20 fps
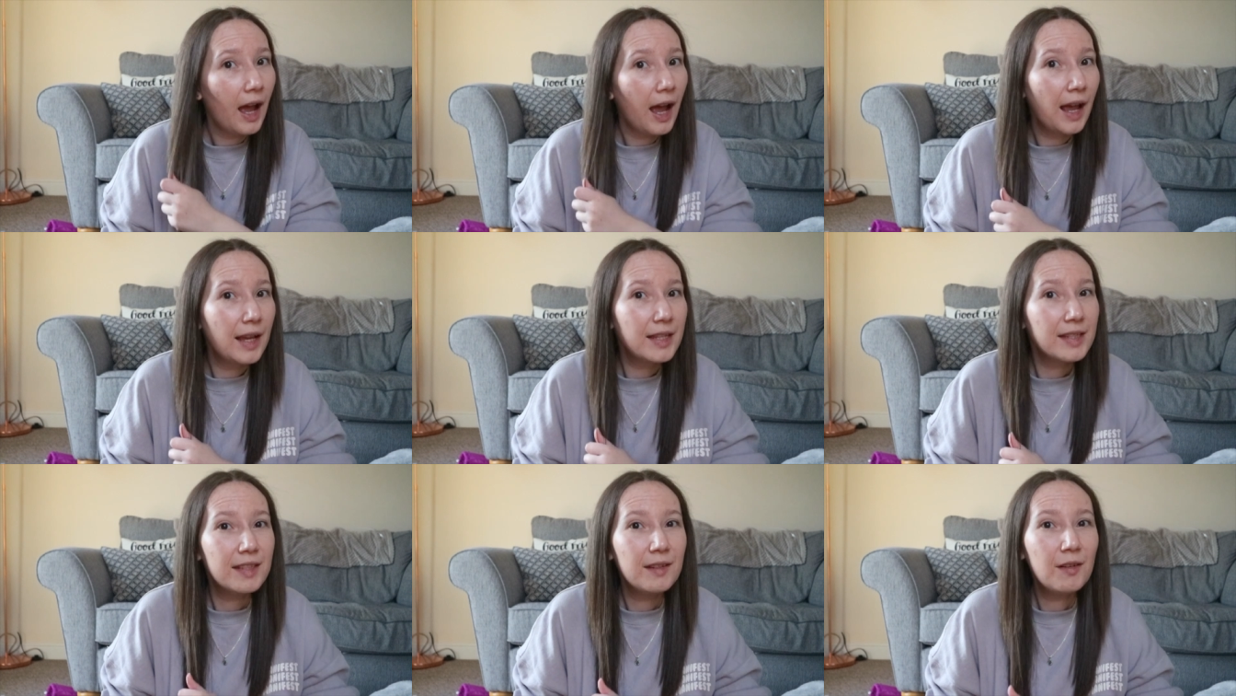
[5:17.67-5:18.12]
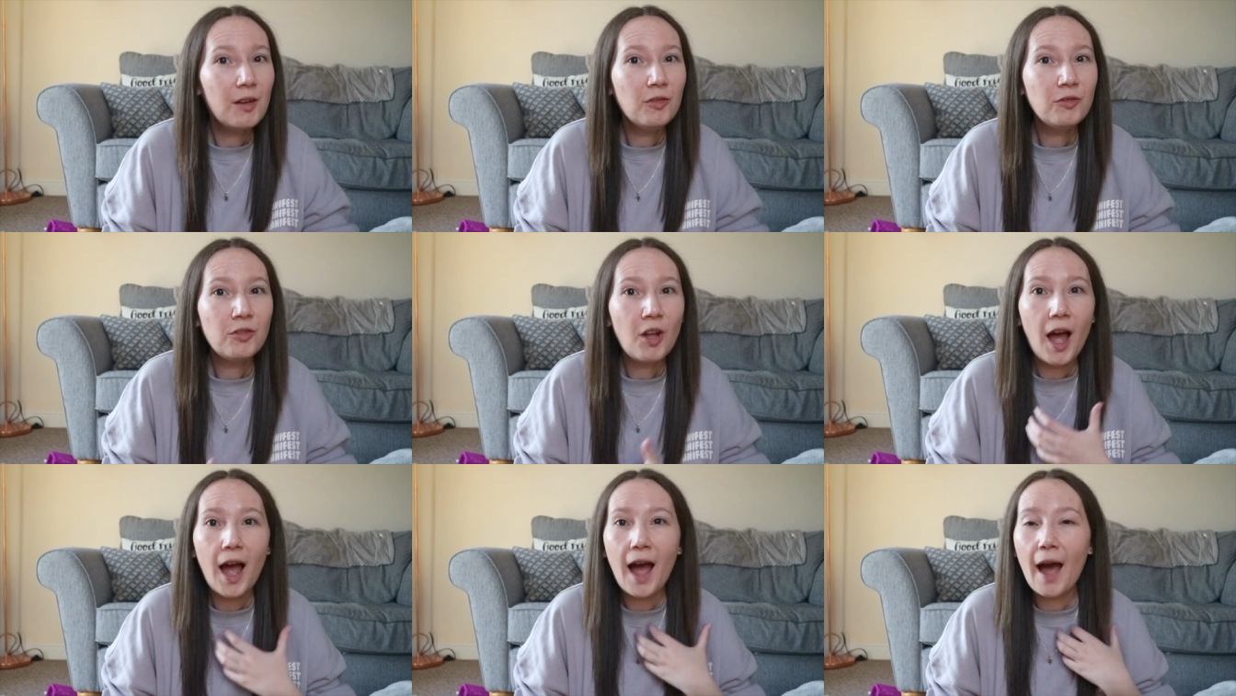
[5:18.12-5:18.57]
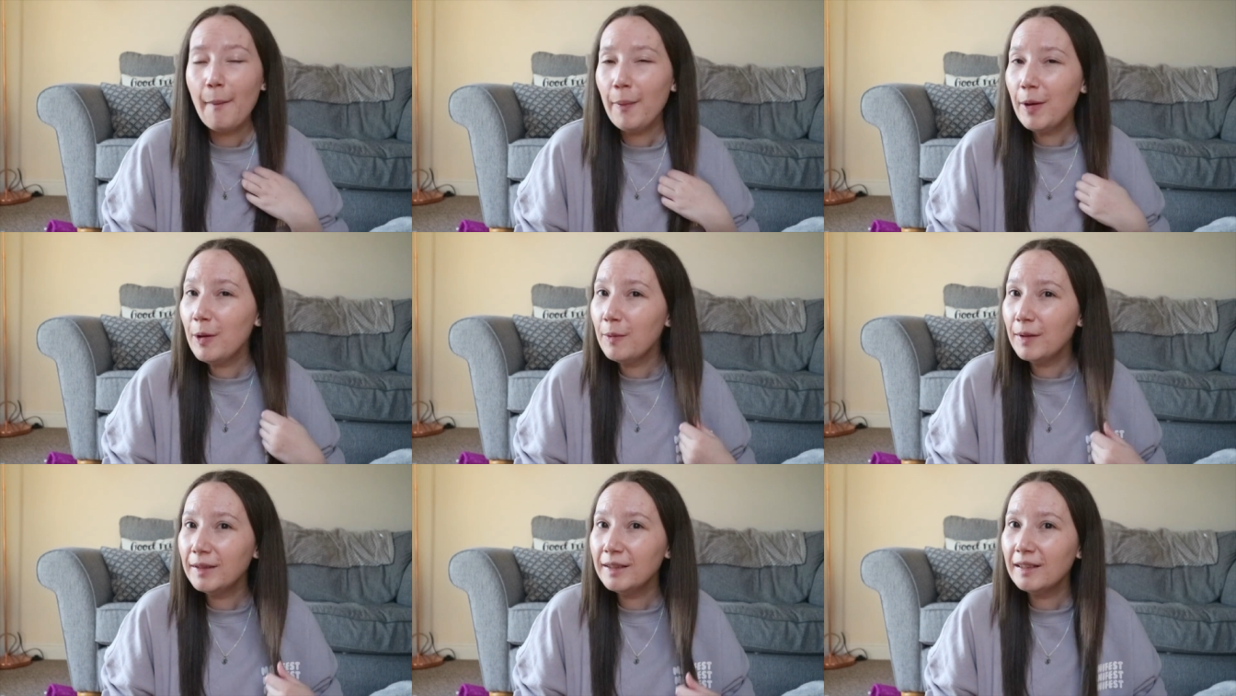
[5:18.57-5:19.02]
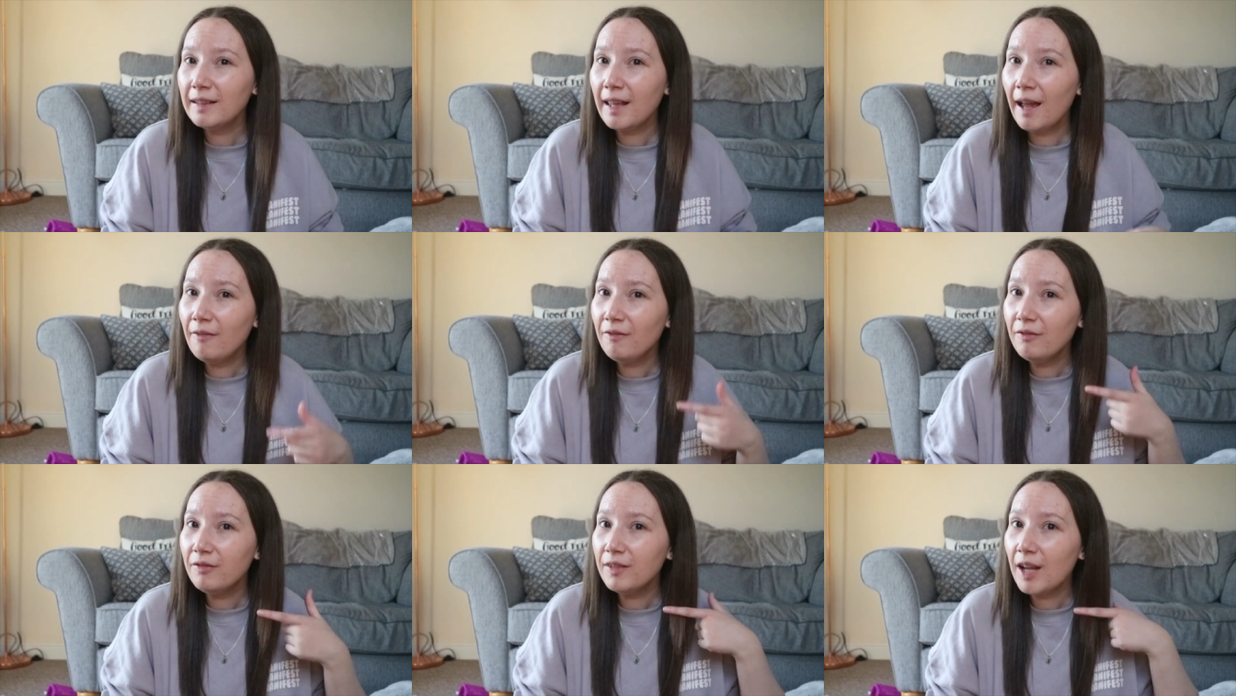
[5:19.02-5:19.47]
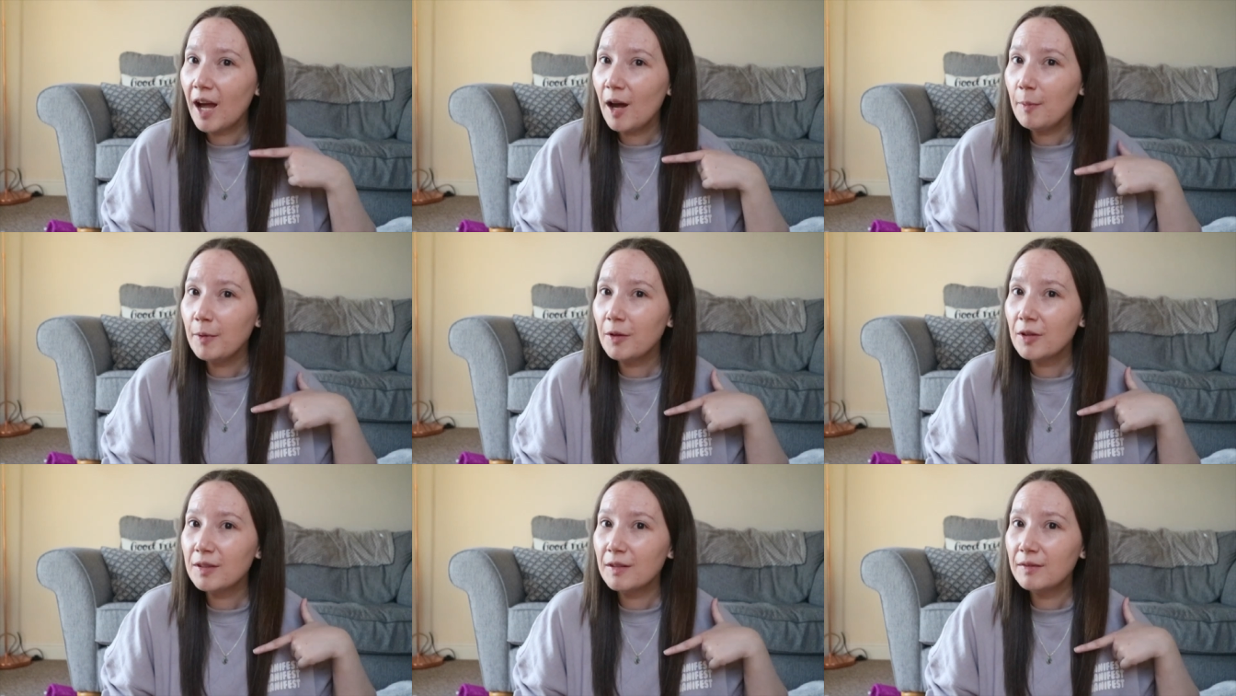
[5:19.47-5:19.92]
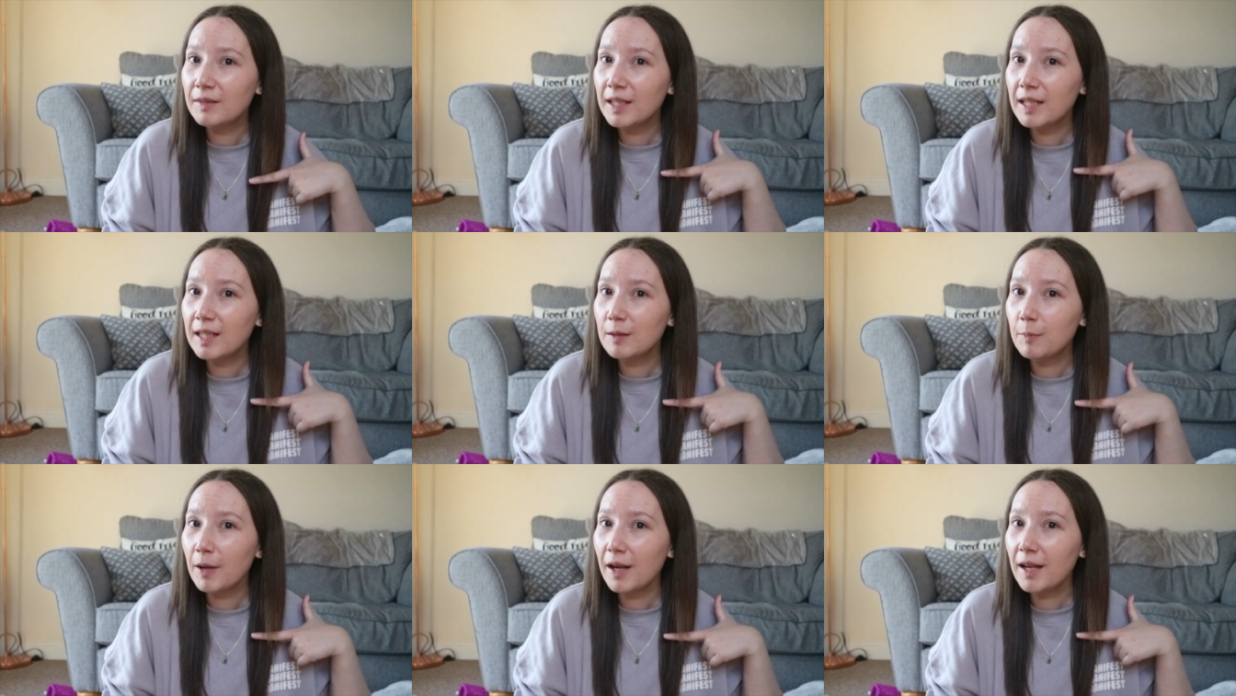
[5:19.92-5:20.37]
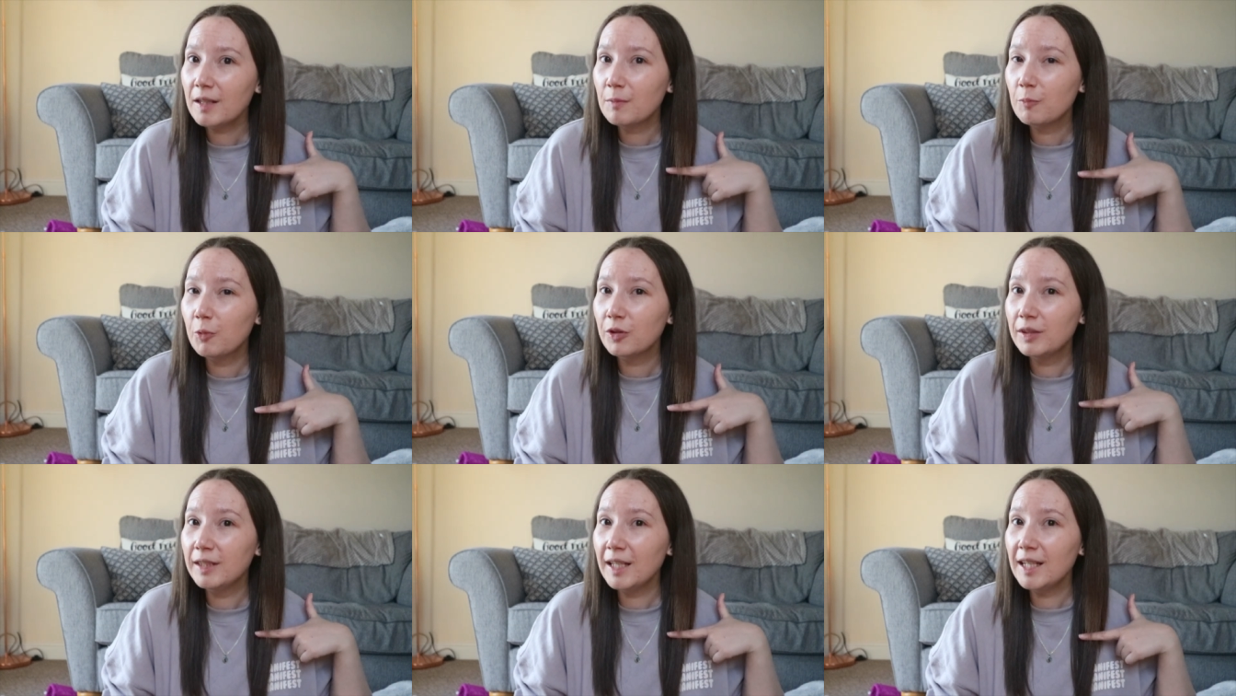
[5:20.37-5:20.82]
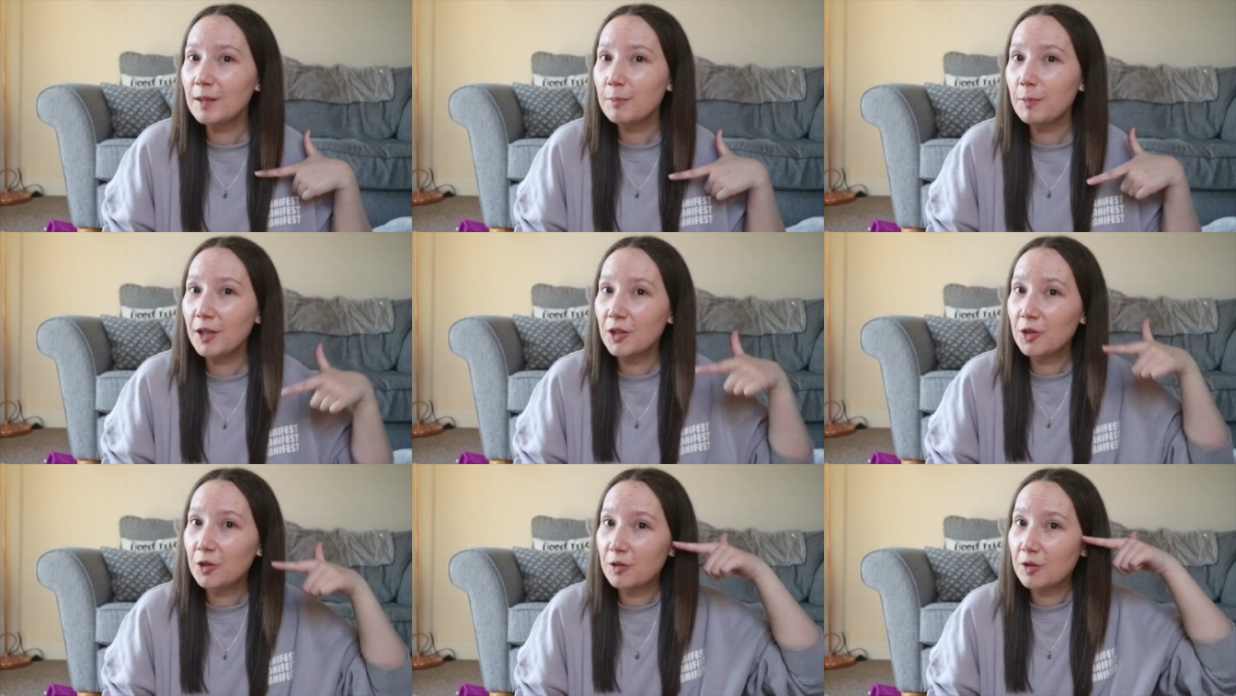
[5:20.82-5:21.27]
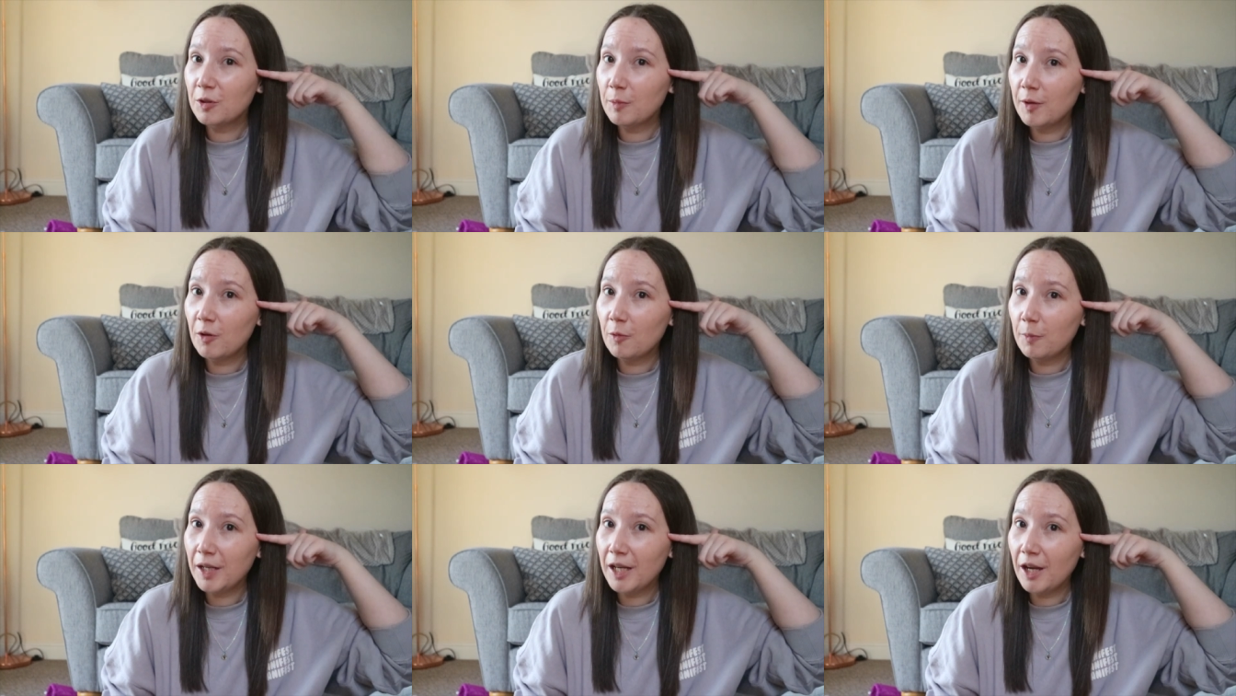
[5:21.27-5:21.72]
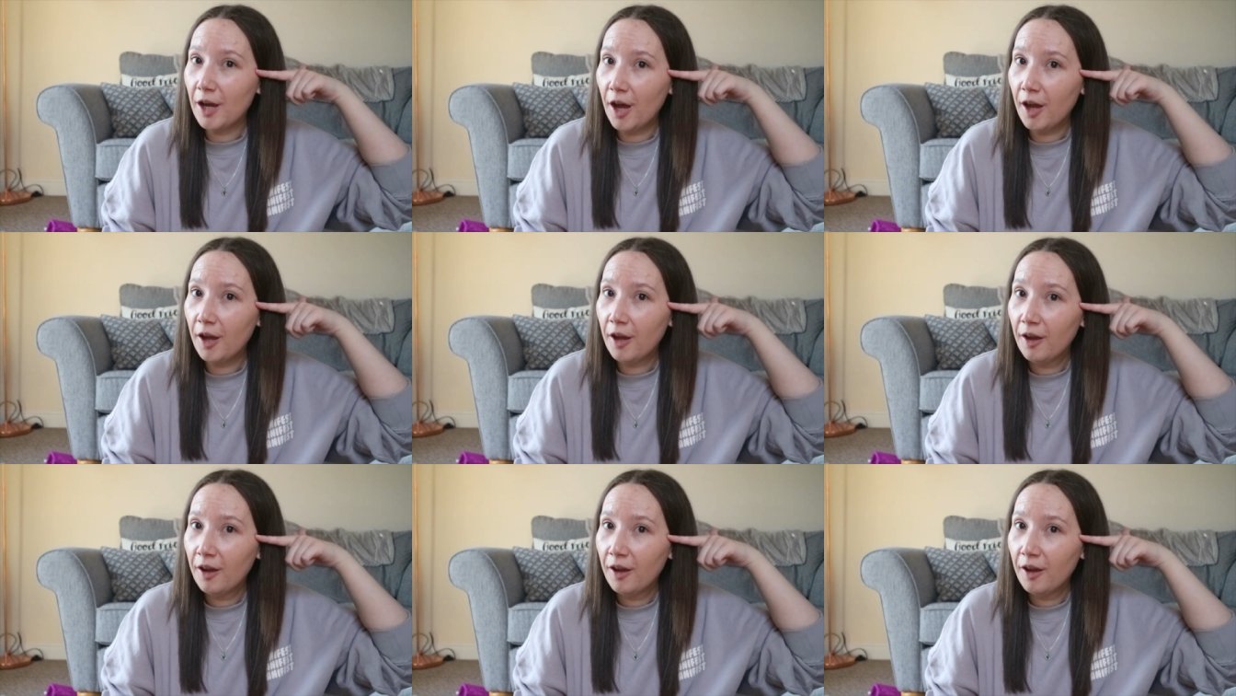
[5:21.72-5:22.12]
I'm still not happy with the length now because of these bits, but these bits used to be up here.